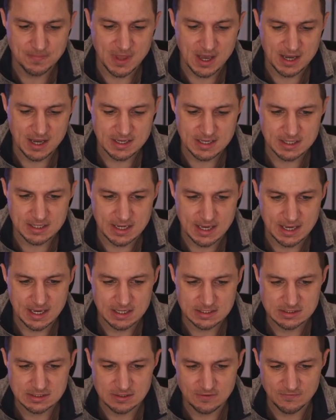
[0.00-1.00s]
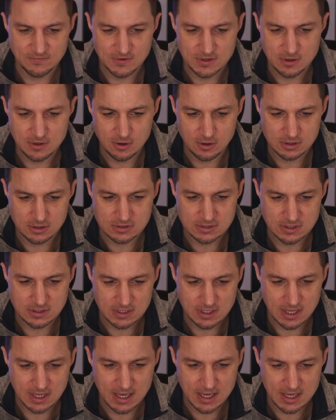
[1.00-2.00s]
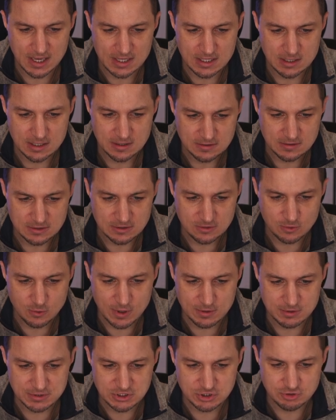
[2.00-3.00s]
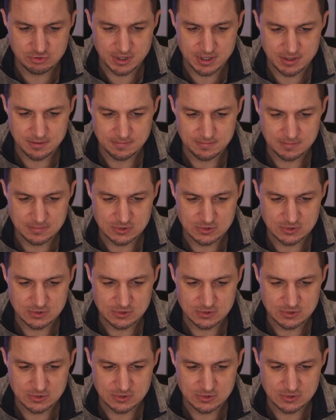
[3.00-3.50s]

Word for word: I can add something called a query string.